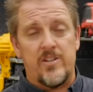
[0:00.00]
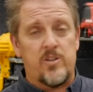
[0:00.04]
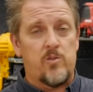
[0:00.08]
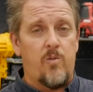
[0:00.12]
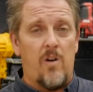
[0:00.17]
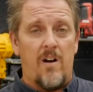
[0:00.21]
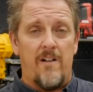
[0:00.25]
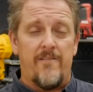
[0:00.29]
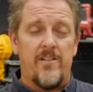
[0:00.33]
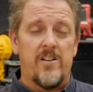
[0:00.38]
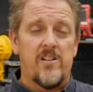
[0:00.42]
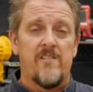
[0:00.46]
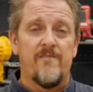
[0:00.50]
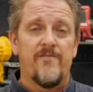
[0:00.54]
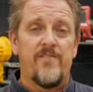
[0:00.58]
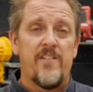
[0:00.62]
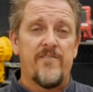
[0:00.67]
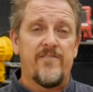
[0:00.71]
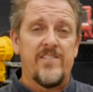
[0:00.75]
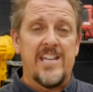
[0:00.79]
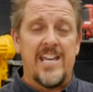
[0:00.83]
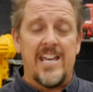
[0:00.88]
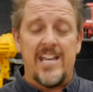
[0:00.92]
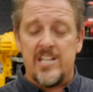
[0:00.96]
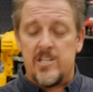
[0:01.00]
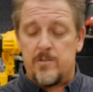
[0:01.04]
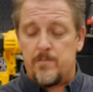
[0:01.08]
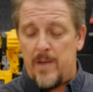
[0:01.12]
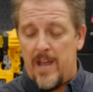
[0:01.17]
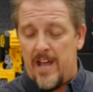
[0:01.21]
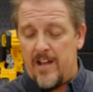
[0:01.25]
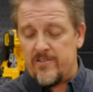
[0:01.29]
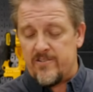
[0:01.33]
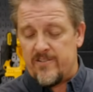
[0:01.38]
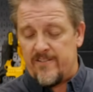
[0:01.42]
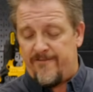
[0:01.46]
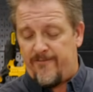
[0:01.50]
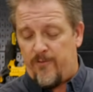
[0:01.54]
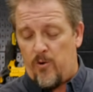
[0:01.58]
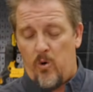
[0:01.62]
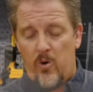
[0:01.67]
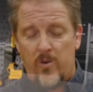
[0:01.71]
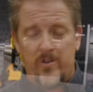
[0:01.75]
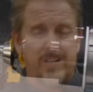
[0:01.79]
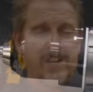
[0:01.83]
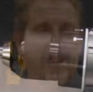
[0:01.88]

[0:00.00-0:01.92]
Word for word: twelve fifty inch pounds of force.